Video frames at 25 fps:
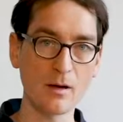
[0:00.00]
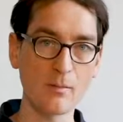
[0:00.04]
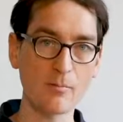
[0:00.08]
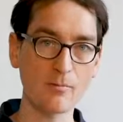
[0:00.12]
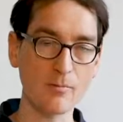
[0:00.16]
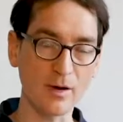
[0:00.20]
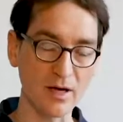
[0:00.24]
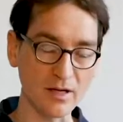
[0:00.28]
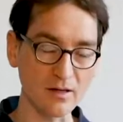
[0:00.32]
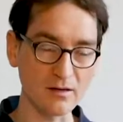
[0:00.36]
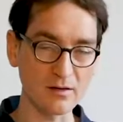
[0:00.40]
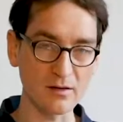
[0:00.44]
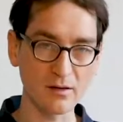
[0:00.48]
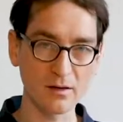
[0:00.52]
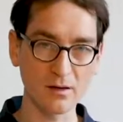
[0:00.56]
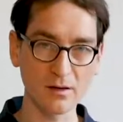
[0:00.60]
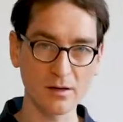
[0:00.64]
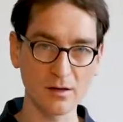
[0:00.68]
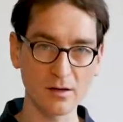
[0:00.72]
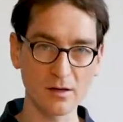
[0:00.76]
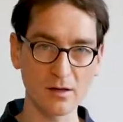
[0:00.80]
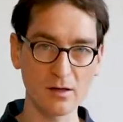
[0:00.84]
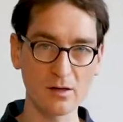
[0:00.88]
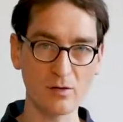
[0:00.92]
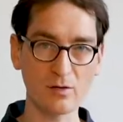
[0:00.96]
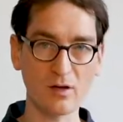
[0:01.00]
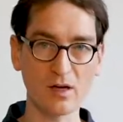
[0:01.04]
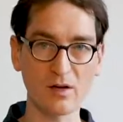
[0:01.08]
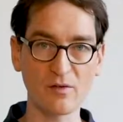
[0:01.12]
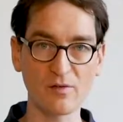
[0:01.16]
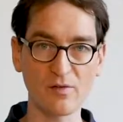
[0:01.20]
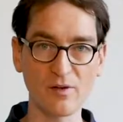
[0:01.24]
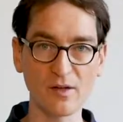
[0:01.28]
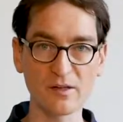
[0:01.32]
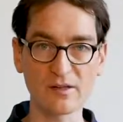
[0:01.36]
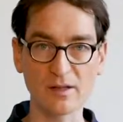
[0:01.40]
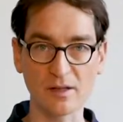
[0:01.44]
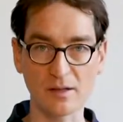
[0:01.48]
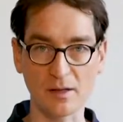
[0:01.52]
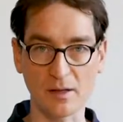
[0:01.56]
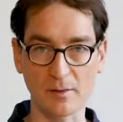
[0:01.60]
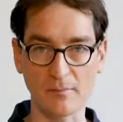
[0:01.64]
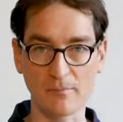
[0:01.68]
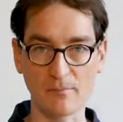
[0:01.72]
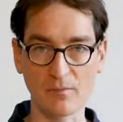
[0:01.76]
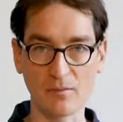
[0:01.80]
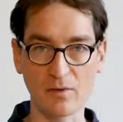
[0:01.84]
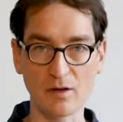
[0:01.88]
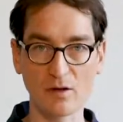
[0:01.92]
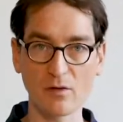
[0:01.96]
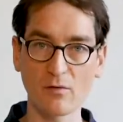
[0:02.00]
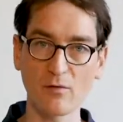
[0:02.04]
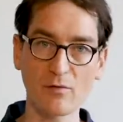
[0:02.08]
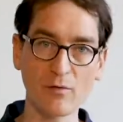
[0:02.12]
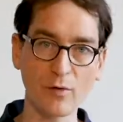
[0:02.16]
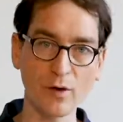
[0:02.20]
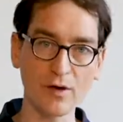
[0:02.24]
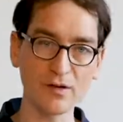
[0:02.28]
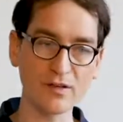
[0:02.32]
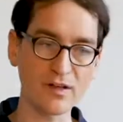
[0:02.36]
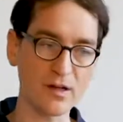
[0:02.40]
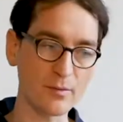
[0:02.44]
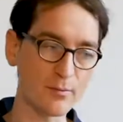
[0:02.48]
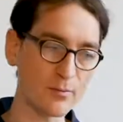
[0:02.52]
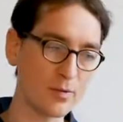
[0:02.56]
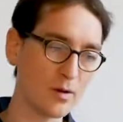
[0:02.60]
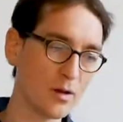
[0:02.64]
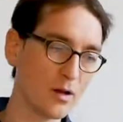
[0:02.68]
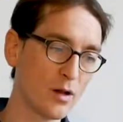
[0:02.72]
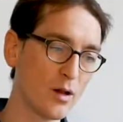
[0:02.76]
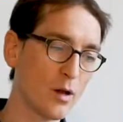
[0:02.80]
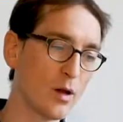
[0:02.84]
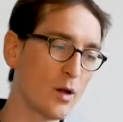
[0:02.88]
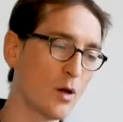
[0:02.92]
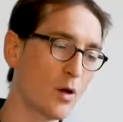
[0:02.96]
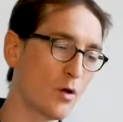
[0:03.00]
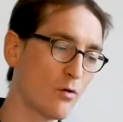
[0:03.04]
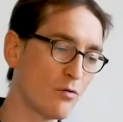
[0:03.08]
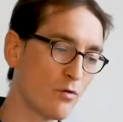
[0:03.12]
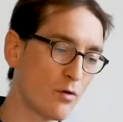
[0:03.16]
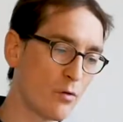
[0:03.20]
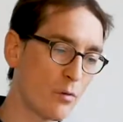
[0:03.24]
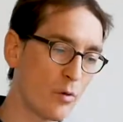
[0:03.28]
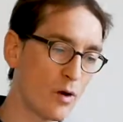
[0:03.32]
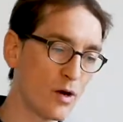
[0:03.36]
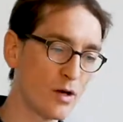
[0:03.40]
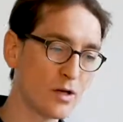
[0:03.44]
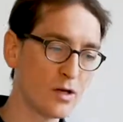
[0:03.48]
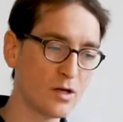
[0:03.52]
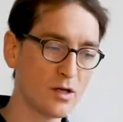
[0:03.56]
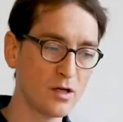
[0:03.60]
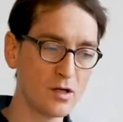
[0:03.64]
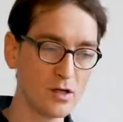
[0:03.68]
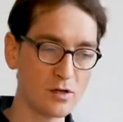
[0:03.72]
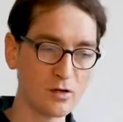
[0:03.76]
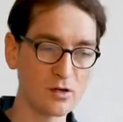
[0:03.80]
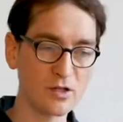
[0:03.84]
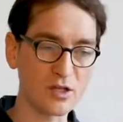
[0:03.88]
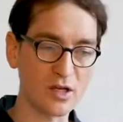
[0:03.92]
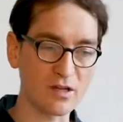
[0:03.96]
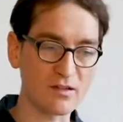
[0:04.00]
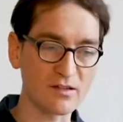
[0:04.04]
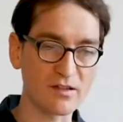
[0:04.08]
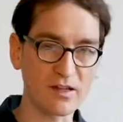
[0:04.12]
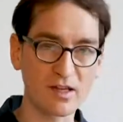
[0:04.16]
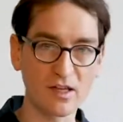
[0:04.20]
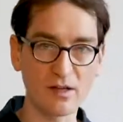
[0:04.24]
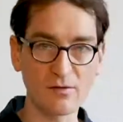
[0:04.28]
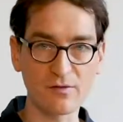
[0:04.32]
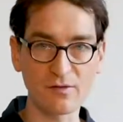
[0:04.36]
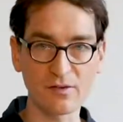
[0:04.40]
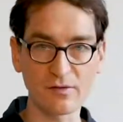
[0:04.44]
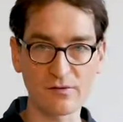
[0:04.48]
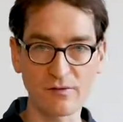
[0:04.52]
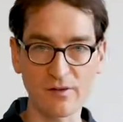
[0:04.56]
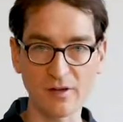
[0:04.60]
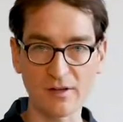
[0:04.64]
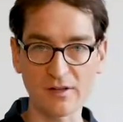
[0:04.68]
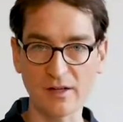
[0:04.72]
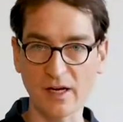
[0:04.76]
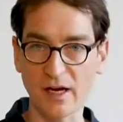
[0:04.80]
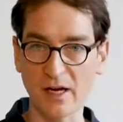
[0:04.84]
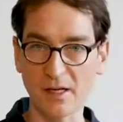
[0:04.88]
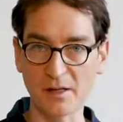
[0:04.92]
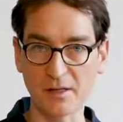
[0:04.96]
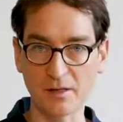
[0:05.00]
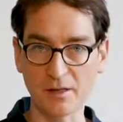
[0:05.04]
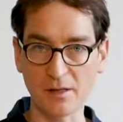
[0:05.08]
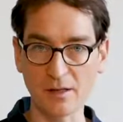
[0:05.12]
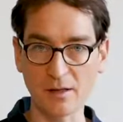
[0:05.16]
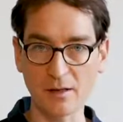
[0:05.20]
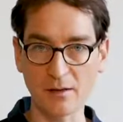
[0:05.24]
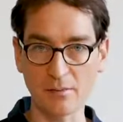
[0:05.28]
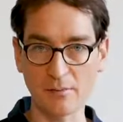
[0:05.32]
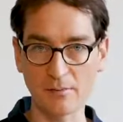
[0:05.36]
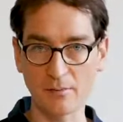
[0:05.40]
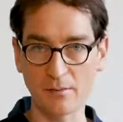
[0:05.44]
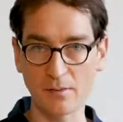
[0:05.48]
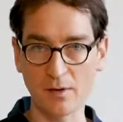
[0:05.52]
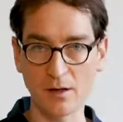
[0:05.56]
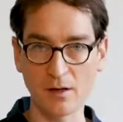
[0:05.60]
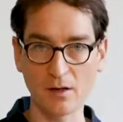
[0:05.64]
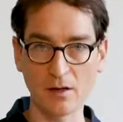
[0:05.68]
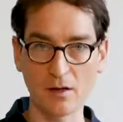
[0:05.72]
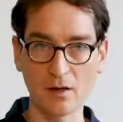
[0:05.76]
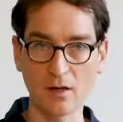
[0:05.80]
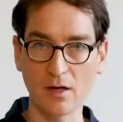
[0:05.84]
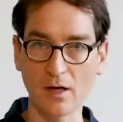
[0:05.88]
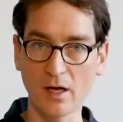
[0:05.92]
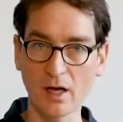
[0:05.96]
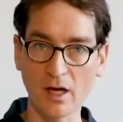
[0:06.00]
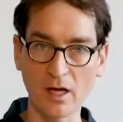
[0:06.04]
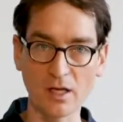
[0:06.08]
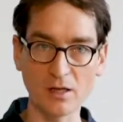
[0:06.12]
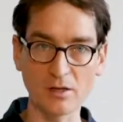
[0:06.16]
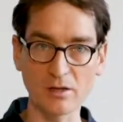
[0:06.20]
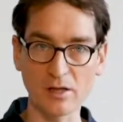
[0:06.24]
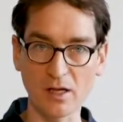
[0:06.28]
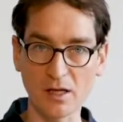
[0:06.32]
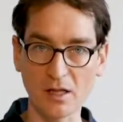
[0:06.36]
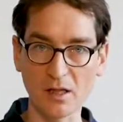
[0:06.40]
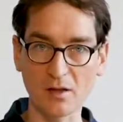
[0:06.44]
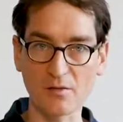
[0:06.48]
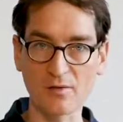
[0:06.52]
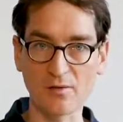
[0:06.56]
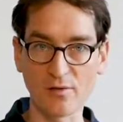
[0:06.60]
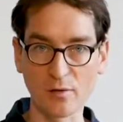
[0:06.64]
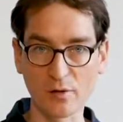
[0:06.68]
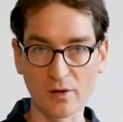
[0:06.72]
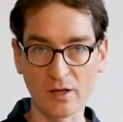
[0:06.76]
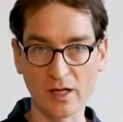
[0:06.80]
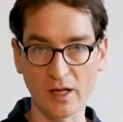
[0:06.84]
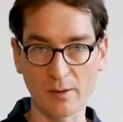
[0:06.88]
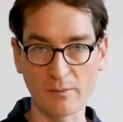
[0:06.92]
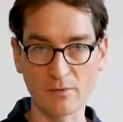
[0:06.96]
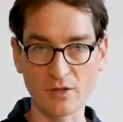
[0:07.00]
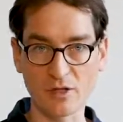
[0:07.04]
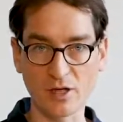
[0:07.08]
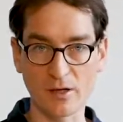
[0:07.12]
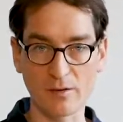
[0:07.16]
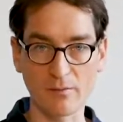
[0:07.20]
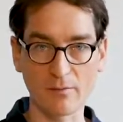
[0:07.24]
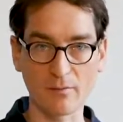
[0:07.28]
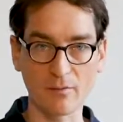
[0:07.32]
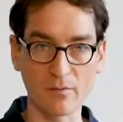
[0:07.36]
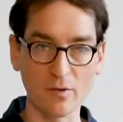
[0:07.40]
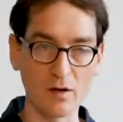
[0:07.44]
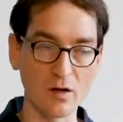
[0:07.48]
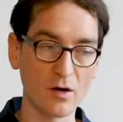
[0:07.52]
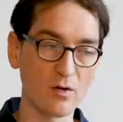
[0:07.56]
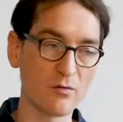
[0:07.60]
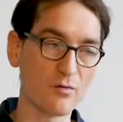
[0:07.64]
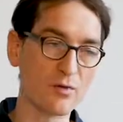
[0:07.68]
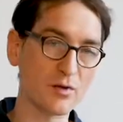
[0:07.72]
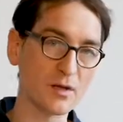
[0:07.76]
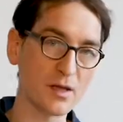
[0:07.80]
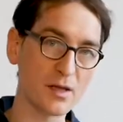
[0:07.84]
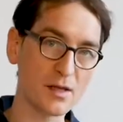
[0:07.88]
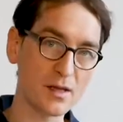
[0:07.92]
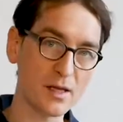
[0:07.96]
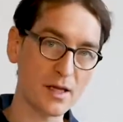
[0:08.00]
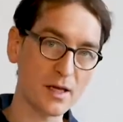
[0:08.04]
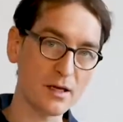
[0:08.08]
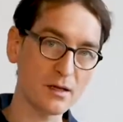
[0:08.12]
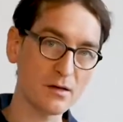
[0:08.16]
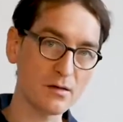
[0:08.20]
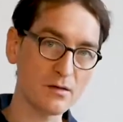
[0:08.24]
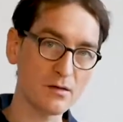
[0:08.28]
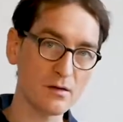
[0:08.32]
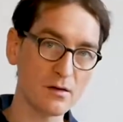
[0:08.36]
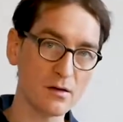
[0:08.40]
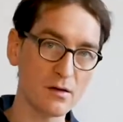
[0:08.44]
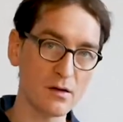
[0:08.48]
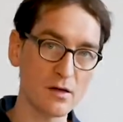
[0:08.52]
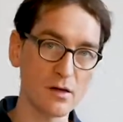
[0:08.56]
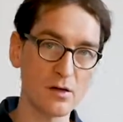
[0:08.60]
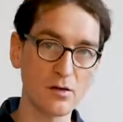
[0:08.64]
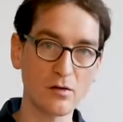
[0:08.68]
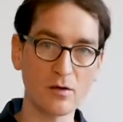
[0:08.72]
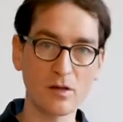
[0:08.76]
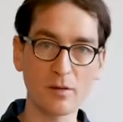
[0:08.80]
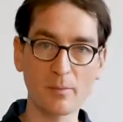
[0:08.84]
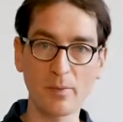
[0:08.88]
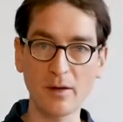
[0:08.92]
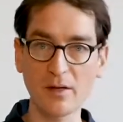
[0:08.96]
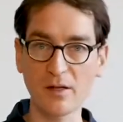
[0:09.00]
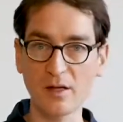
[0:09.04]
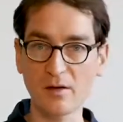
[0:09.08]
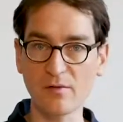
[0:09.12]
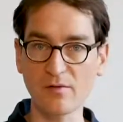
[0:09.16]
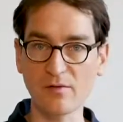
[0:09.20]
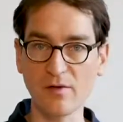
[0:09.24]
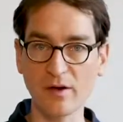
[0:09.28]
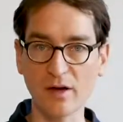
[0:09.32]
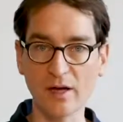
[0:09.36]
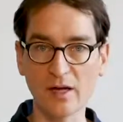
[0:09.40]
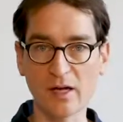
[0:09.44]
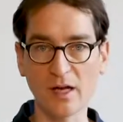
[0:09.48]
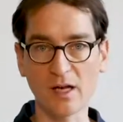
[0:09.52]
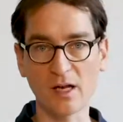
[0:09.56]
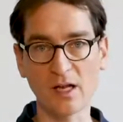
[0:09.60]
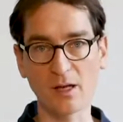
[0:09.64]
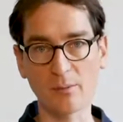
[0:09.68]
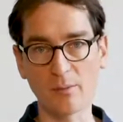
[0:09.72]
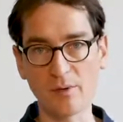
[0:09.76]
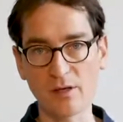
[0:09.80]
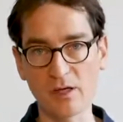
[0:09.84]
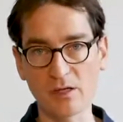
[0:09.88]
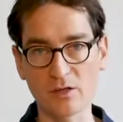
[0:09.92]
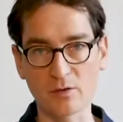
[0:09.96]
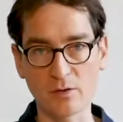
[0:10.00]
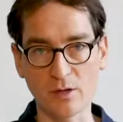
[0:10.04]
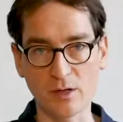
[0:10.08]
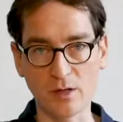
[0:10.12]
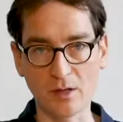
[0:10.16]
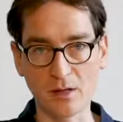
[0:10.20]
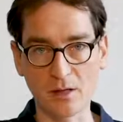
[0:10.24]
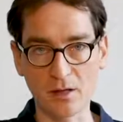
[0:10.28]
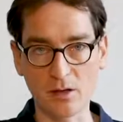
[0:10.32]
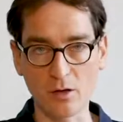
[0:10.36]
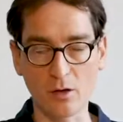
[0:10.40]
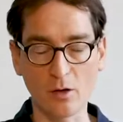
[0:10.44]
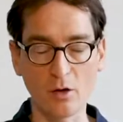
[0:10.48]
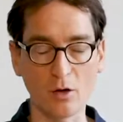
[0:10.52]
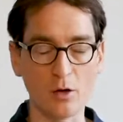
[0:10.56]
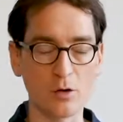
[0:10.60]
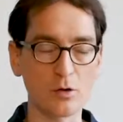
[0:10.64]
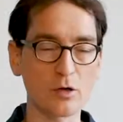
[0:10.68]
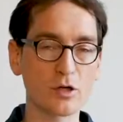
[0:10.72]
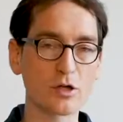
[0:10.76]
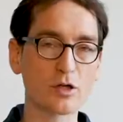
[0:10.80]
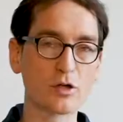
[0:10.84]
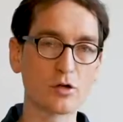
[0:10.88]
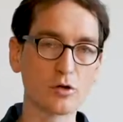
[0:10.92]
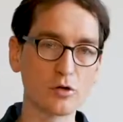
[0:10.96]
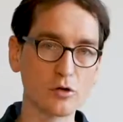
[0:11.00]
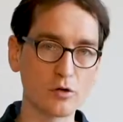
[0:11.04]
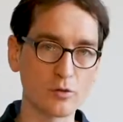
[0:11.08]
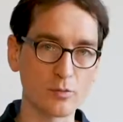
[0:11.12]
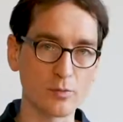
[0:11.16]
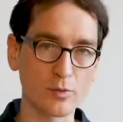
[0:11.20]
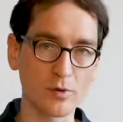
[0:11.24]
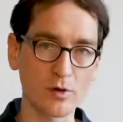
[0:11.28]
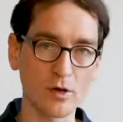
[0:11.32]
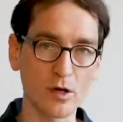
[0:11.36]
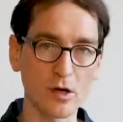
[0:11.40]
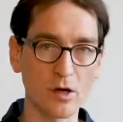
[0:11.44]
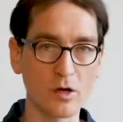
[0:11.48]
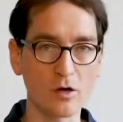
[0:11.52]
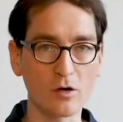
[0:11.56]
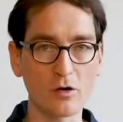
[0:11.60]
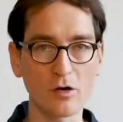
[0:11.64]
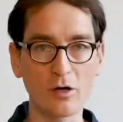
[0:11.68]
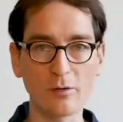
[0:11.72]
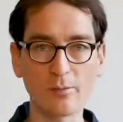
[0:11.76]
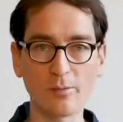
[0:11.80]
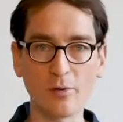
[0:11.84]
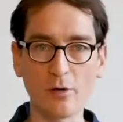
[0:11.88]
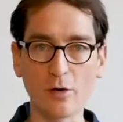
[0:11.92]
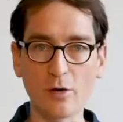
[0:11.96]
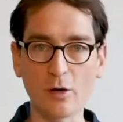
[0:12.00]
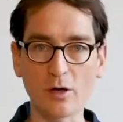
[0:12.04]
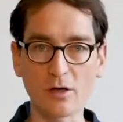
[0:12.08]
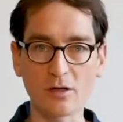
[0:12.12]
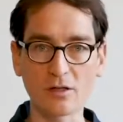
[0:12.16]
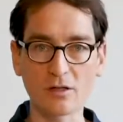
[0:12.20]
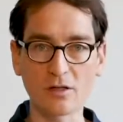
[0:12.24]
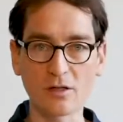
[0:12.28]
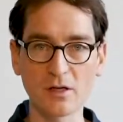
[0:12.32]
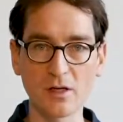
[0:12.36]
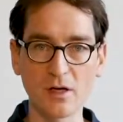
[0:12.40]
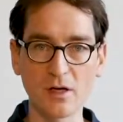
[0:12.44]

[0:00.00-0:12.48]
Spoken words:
but you can filter them. For example, for one, you just leave the filter as it is, and you get the full capture. For the second, you specify an IP address, or a group, or a port,